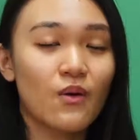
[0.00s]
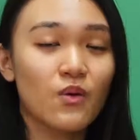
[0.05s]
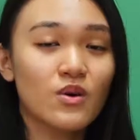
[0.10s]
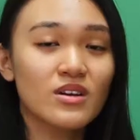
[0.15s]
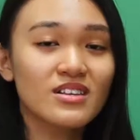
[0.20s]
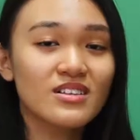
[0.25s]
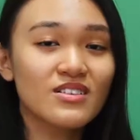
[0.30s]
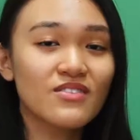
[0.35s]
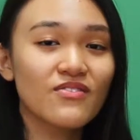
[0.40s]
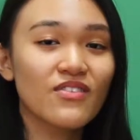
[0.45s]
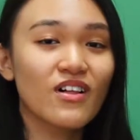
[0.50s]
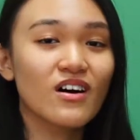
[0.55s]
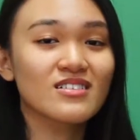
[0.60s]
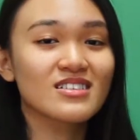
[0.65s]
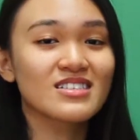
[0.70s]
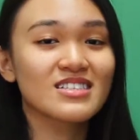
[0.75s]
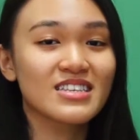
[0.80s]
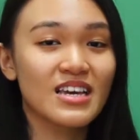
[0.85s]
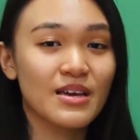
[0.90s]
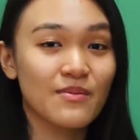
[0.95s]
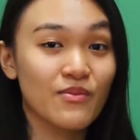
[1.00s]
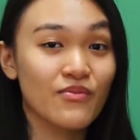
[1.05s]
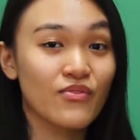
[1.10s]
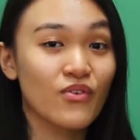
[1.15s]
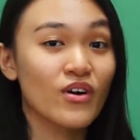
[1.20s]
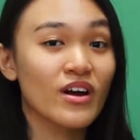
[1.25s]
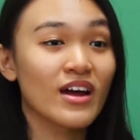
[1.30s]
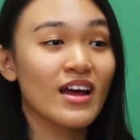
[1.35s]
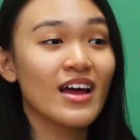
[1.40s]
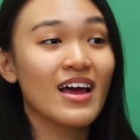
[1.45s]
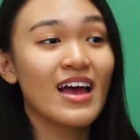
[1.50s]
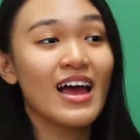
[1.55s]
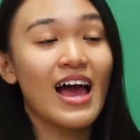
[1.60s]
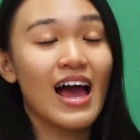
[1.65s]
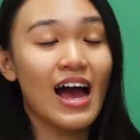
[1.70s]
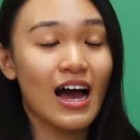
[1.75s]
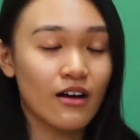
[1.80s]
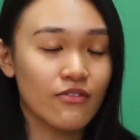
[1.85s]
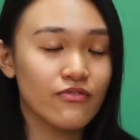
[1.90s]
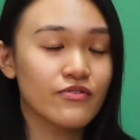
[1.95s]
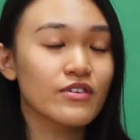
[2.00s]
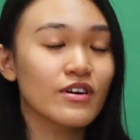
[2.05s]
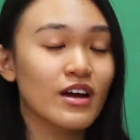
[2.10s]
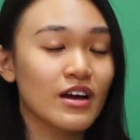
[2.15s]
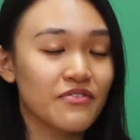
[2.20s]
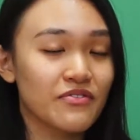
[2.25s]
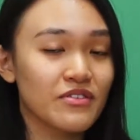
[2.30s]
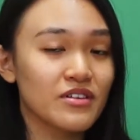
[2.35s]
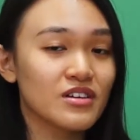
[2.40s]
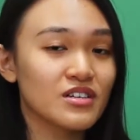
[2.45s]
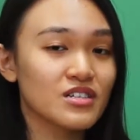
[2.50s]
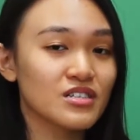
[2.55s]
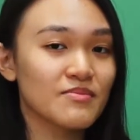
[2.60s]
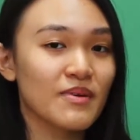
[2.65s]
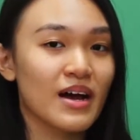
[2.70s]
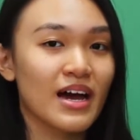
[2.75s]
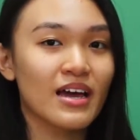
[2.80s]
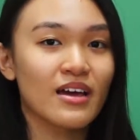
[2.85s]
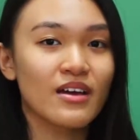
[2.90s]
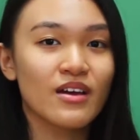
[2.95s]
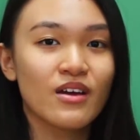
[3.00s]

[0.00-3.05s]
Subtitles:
wanted to vlog the day before, after I finished my